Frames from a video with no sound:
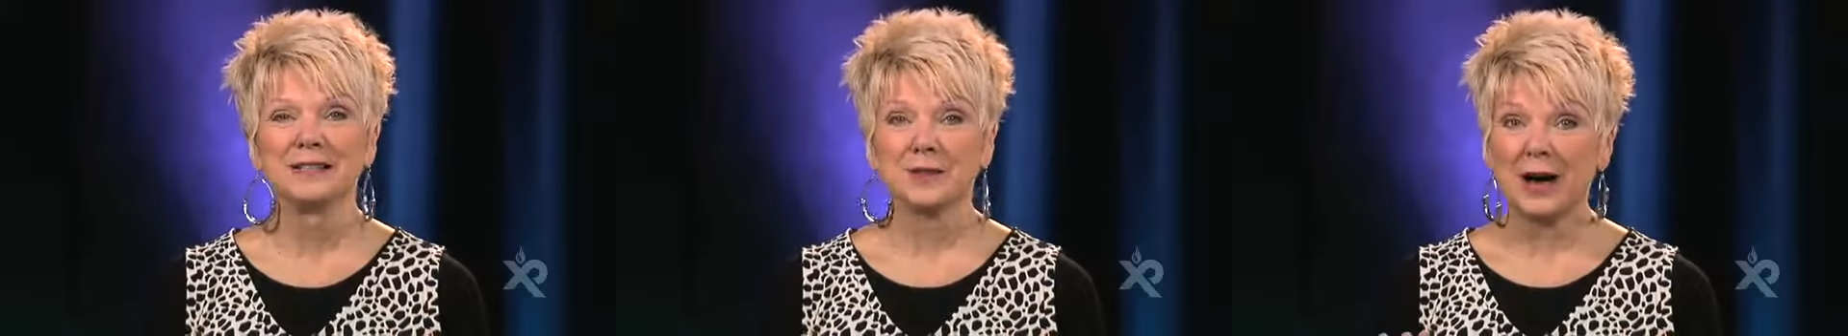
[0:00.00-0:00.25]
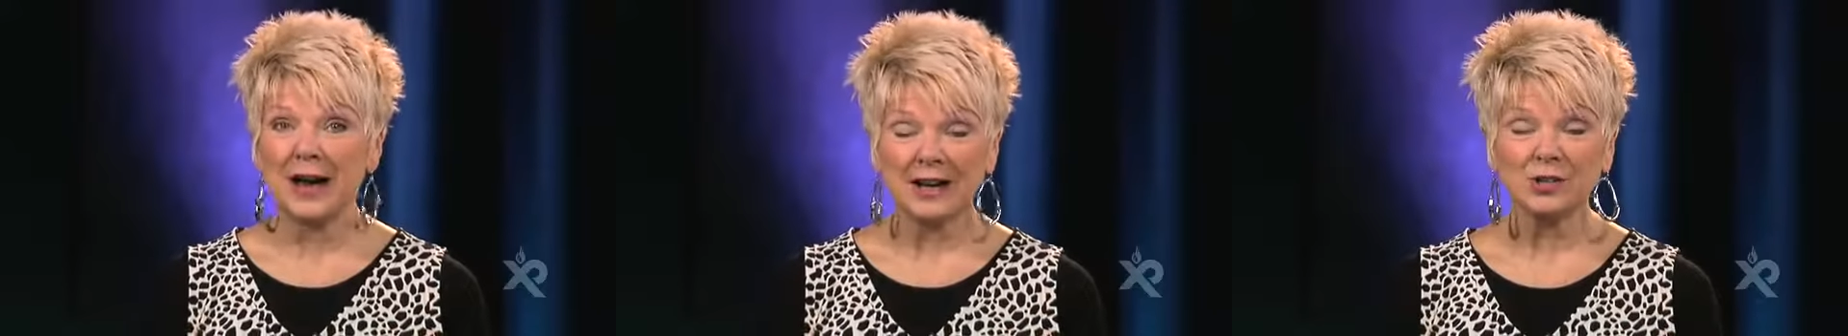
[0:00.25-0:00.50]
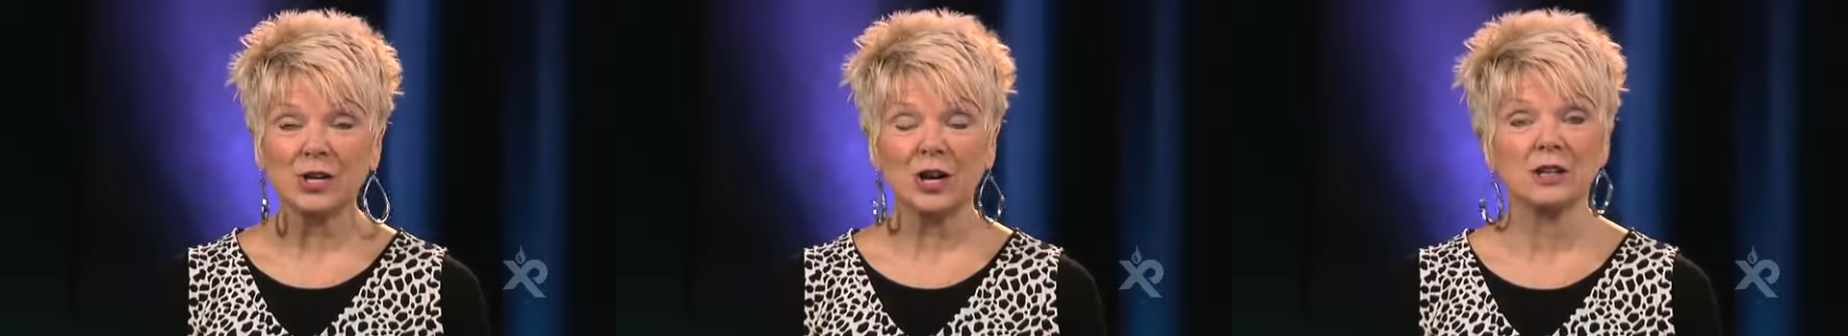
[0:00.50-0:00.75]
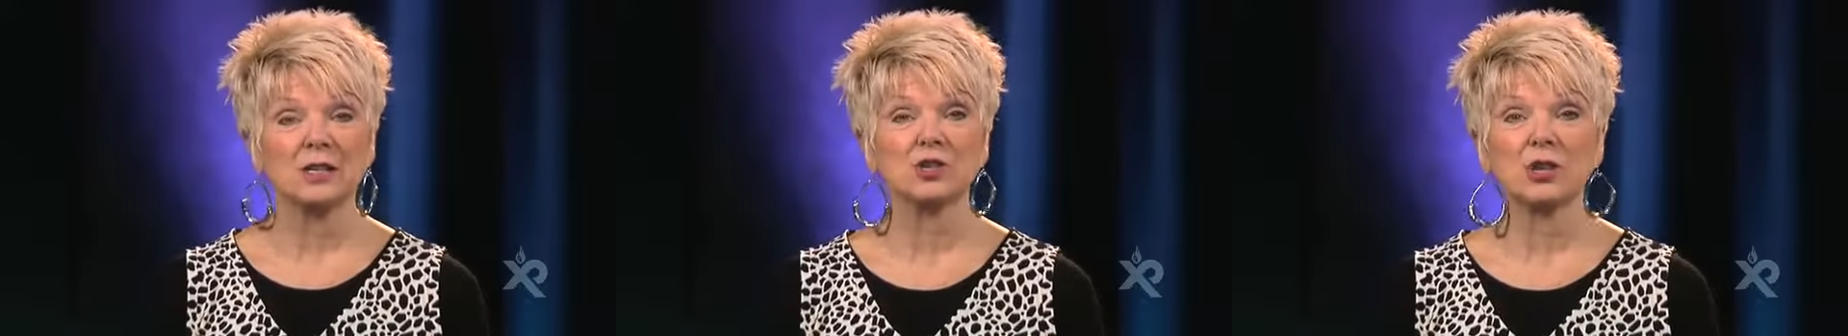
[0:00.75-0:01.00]
So I actually
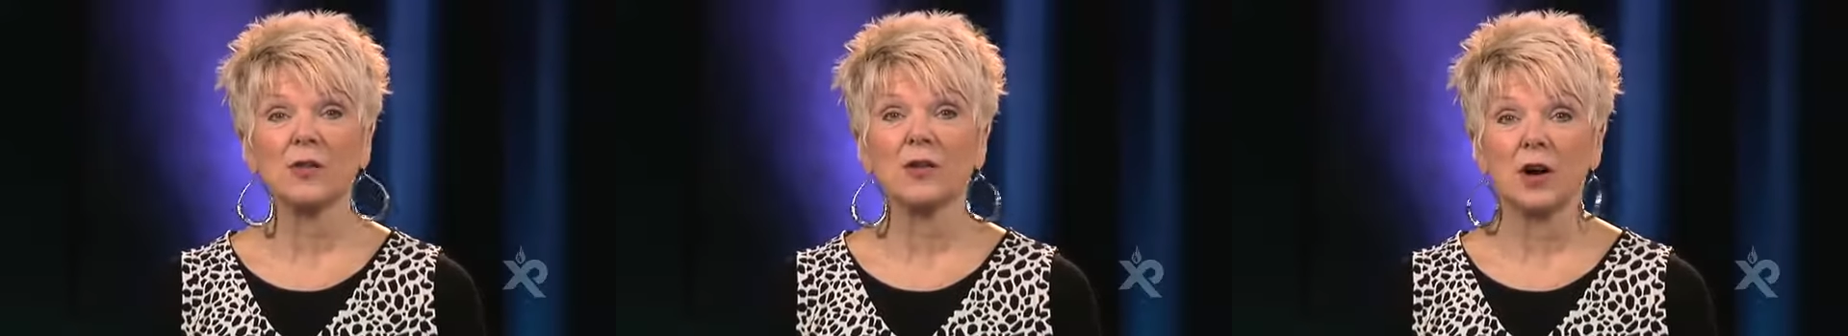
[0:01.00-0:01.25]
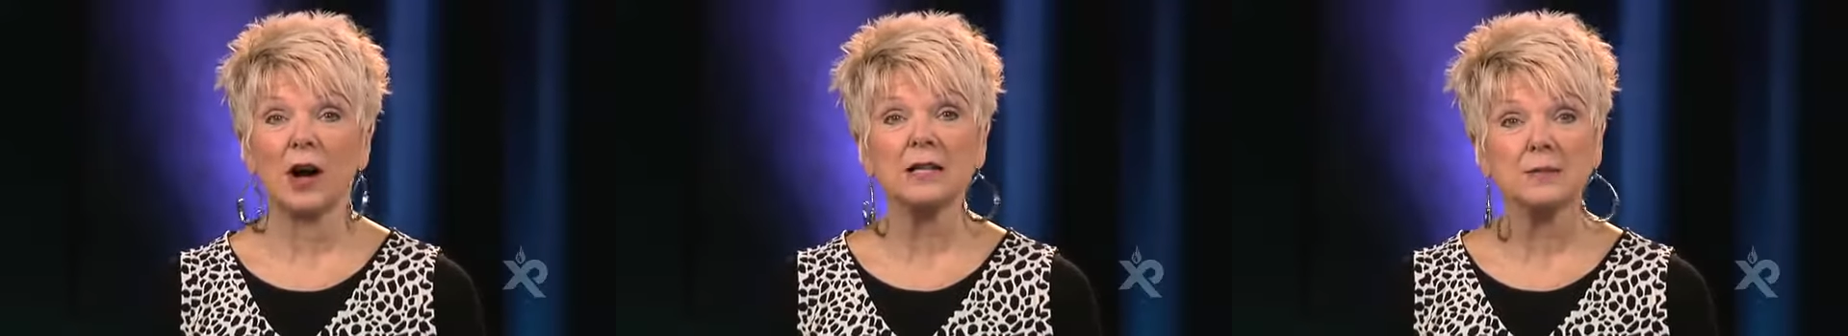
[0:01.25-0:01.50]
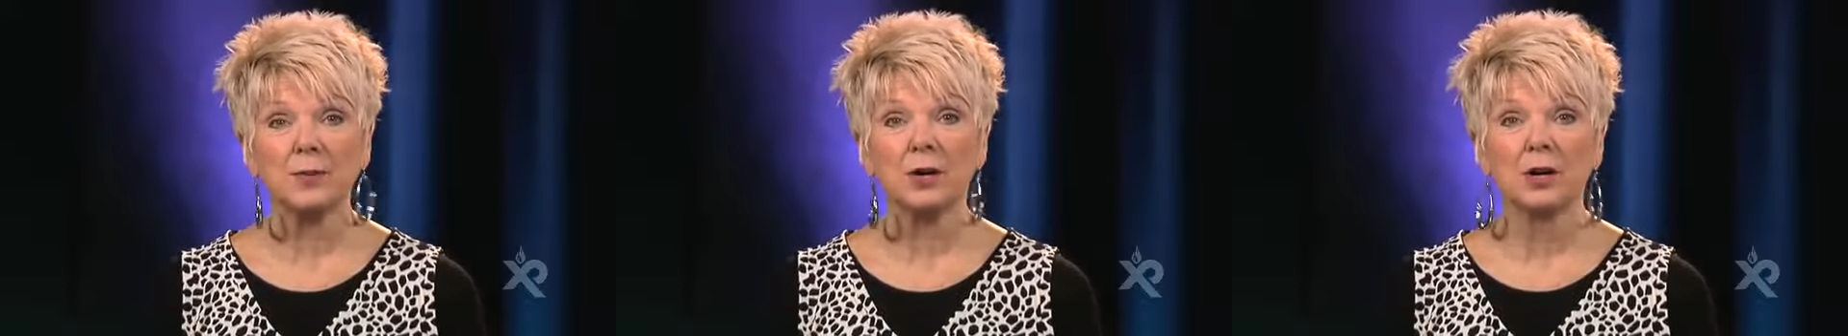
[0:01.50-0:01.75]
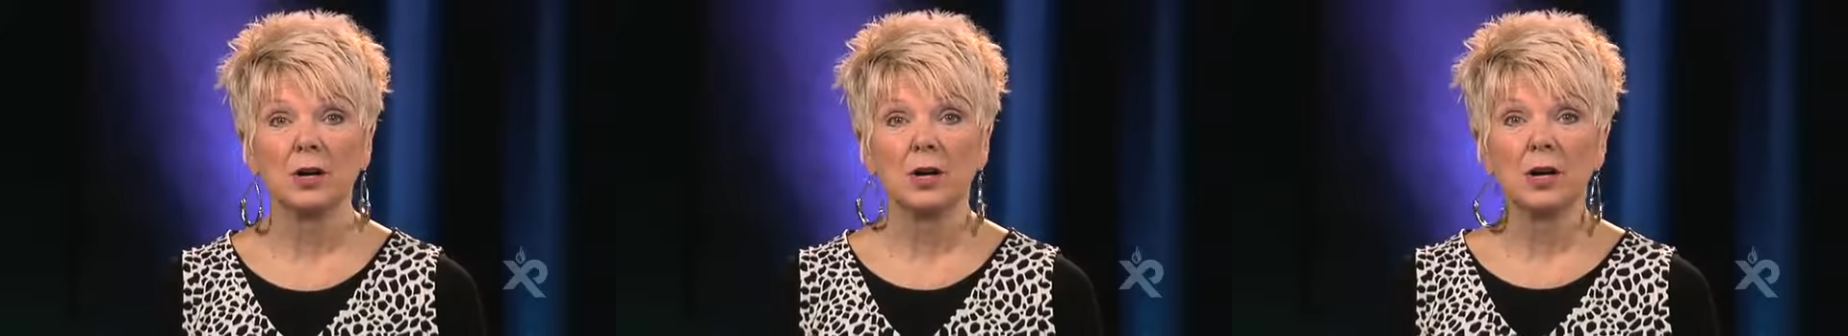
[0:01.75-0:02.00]
got to share the
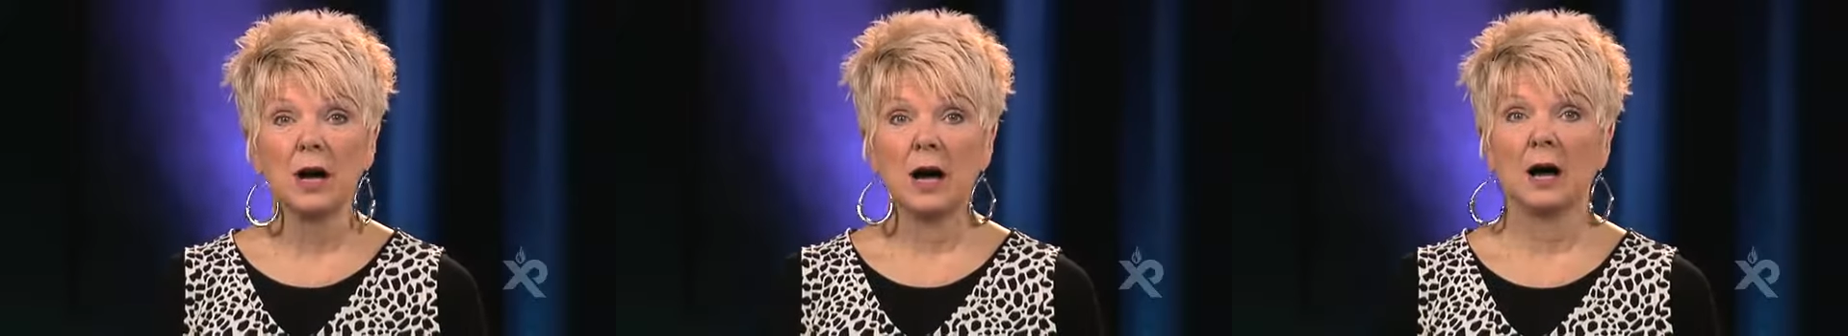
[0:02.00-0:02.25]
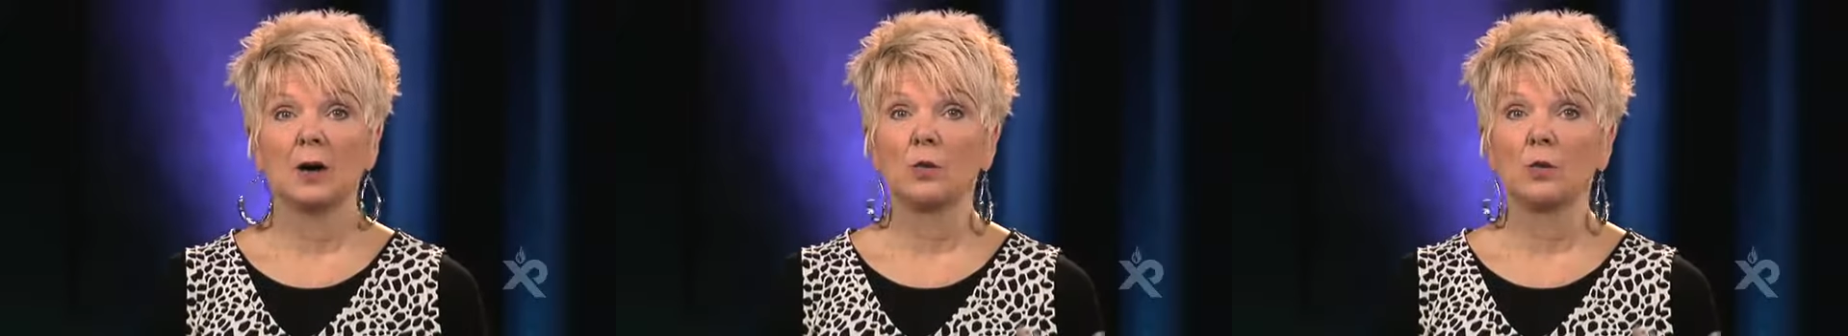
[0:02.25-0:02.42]
gospel uh,